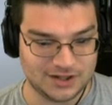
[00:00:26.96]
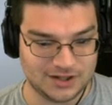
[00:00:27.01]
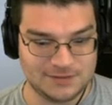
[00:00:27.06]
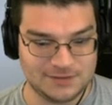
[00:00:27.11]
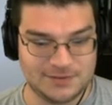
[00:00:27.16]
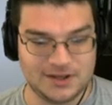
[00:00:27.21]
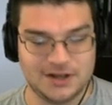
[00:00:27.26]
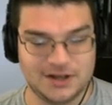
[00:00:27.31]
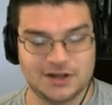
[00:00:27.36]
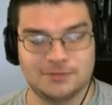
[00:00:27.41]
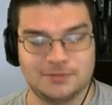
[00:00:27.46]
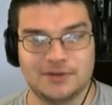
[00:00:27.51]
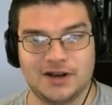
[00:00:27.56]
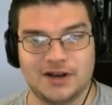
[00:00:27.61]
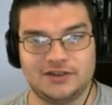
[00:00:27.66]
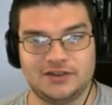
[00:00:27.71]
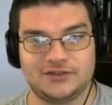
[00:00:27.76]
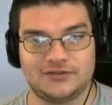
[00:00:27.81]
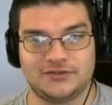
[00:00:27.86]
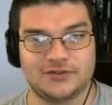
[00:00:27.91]
Keep that in your
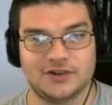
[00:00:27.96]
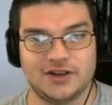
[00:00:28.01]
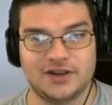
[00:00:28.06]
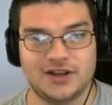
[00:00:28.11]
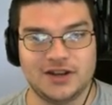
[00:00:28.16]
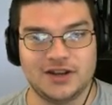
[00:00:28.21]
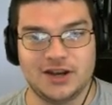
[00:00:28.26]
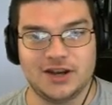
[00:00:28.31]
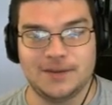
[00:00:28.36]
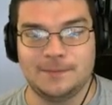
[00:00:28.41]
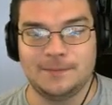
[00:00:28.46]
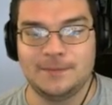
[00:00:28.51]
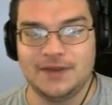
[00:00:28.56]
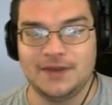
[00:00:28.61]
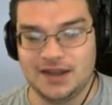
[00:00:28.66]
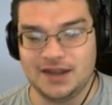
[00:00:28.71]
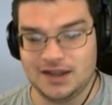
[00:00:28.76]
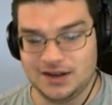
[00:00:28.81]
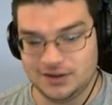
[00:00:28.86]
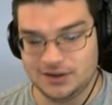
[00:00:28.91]
mind. It's a free game,
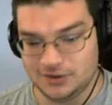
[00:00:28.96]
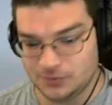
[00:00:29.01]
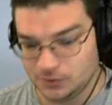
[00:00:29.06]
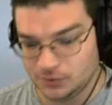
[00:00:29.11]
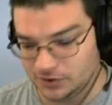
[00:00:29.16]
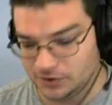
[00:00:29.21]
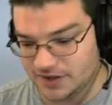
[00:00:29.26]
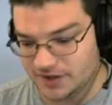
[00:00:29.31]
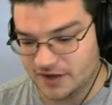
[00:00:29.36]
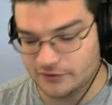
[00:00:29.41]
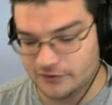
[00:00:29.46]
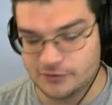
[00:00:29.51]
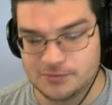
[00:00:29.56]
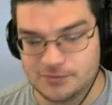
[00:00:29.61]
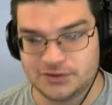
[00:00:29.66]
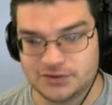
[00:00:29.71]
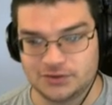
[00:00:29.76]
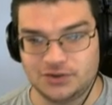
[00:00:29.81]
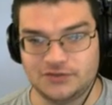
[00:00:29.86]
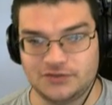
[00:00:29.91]
and it will never
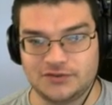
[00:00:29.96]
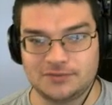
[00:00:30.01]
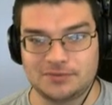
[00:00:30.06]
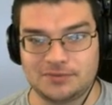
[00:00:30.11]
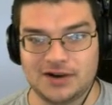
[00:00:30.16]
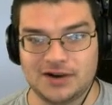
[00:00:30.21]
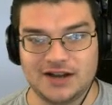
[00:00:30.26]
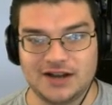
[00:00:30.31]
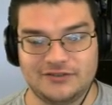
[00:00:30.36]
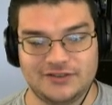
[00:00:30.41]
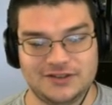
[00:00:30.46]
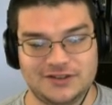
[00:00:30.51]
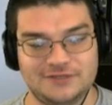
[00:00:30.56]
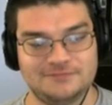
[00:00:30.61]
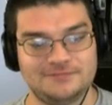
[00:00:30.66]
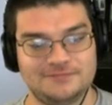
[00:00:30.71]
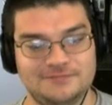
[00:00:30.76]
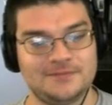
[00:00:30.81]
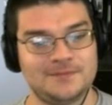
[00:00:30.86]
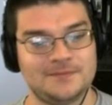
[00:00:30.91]
be sold for profit.
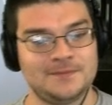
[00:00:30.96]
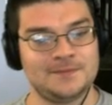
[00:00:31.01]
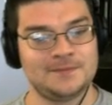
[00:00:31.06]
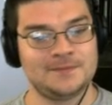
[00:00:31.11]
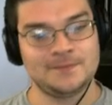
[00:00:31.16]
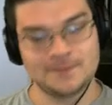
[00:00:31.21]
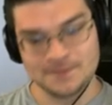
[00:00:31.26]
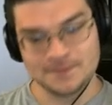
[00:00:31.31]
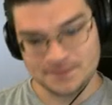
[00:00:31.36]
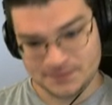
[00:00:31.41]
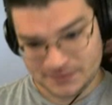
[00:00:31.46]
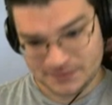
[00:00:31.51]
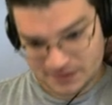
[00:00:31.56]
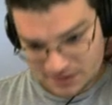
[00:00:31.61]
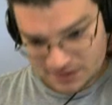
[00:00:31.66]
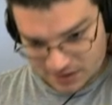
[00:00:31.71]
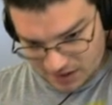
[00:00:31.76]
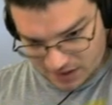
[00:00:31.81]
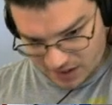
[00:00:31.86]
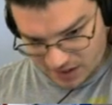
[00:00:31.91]

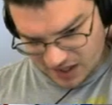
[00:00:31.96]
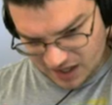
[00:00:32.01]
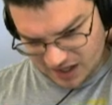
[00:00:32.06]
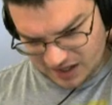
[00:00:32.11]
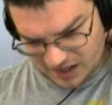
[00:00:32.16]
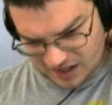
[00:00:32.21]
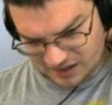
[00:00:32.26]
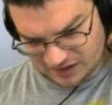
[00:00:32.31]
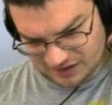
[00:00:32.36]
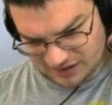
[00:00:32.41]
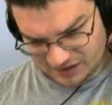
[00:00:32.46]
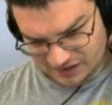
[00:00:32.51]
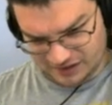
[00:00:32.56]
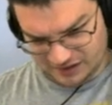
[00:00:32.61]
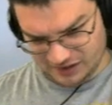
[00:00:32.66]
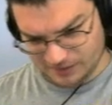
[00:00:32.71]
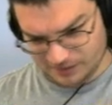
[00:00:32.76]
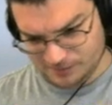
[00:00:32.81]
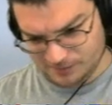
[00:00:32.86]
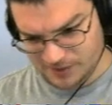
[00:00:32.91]
And
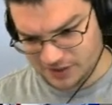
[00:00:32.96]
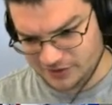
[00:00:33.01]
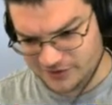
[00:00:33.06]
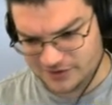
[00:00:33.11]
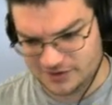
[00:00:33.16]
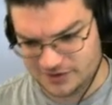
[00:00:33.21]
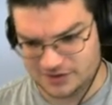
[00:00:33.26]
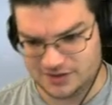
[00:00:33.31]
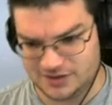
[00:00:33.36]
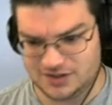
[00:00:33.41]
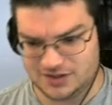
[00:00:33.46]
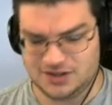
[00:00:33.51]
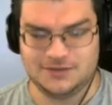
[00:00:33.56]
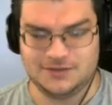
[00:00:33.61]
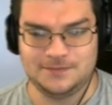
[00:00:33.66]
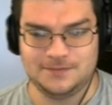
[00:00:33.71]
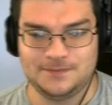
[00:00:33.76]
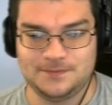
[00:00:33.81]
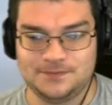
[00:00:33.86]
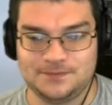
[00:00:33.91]

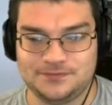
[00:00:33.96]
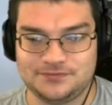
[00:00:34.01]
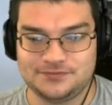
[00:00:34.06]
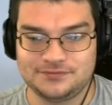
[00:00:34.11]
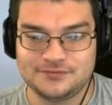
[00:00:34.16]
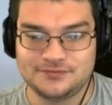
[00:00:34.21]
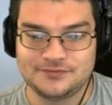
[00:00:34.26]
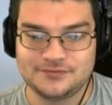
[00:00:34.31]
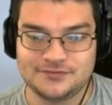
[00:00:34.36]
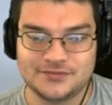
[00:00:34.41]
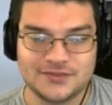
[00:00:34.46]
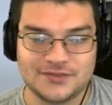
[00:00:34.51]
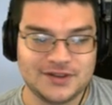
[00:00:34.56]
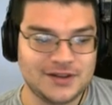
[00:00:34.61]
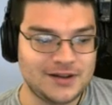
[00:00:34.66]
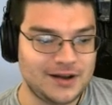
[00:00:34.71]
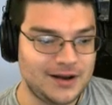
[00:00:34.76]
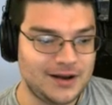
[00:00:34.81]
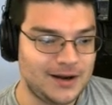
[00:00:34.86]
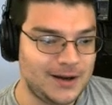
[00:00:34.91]
apparently,
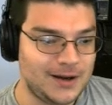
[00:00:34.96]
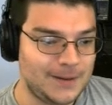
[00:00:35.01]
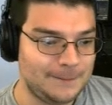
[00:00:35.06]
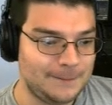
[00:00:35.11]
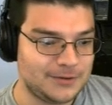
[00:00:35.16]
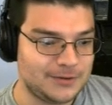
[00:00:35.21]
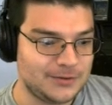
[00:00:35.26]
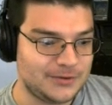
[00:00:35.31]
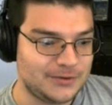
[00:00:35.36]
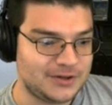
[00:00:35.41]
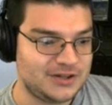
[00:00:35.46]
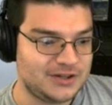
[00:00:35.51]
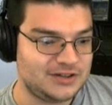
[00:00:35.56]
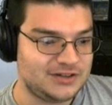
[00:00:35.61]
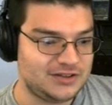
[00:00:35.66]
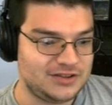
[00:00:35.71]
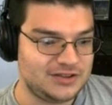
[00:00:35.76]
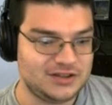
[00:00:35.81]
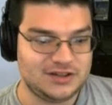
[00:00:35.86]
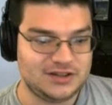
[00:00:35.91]
going
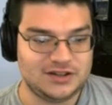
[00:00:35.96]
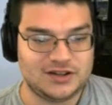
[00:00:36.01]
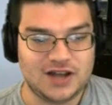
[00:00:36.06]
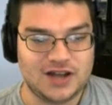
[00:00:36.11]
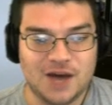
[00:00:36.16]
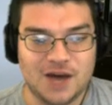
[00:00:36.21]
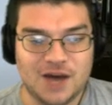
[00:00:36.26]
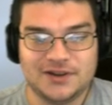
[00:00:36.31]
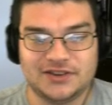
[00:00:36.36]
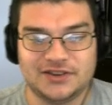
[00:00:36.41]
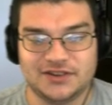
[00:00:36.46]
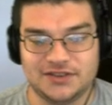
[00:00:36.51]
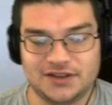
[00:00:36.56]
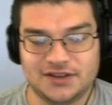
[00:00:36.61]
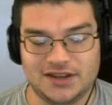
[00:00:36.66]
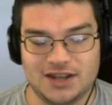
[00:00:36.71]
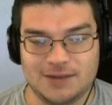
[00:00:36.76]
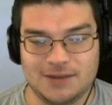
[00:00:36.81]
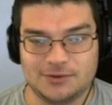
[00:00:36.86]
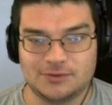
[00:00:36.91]
into the comments on
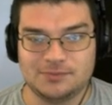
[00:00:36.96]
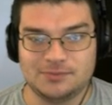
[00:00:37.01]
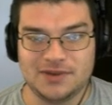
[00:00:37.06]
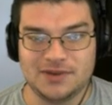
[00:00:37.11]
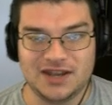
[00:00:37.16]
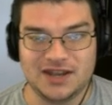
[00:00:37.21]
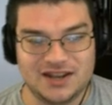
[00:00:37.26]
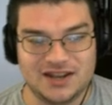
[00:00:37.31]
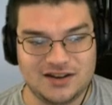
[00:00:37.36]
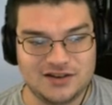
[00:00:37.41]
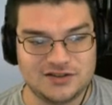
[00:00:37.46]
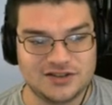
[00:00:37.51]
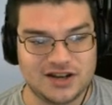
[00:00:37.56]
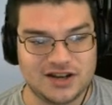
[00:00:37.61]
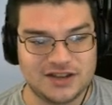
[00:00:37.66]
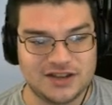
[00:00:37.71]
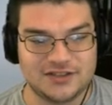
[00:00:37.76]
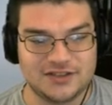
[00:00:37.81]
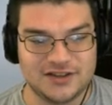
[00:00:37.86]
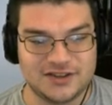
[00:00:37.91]
the game's page,
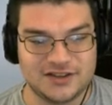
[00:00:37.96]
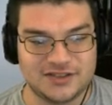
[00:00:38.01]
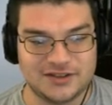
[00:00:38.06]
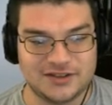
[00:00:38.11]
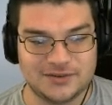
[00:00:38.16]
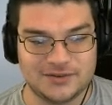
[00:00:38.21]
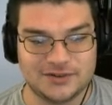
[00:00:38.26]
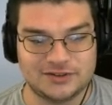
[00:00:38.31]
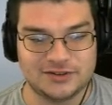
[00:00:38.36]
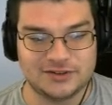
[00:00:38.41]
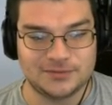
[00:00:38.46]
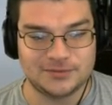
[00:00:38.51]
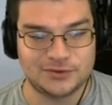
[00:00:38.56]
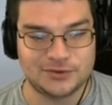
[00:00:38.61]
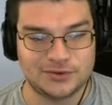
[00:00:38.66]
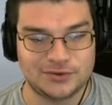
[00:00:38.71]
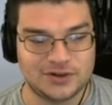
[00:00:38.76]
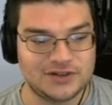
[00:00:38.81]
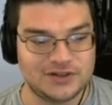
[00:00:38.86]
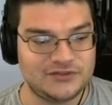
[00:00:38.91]
I think there was some
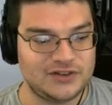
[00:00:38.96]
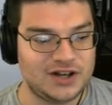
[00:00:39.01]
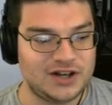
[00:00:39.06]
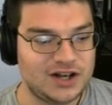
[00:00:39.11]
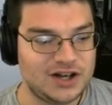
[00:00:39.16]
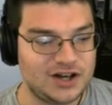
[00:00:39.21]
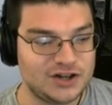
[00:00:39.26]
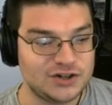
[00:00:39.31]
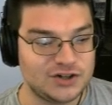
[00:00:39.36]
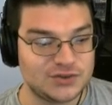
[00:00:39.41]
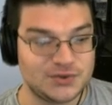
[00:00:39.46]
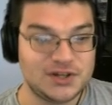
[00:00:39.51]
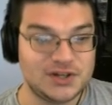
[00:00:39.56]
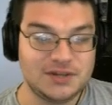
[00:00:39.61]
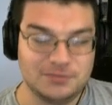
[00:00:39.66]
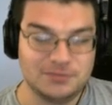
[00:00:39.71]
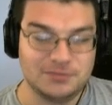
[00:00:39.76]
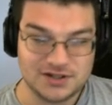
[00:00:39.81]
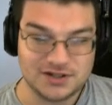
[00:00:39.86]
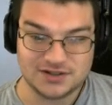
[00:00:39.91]
sort of
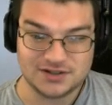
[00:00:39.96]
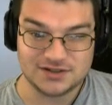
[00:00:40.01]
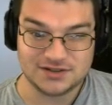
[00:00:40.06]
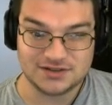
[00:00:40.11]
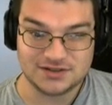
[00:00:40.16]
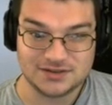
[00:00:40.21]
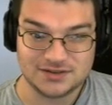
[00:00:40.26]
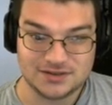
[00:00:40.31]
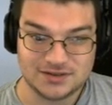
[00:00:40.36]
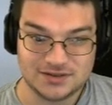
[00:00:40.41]
agreement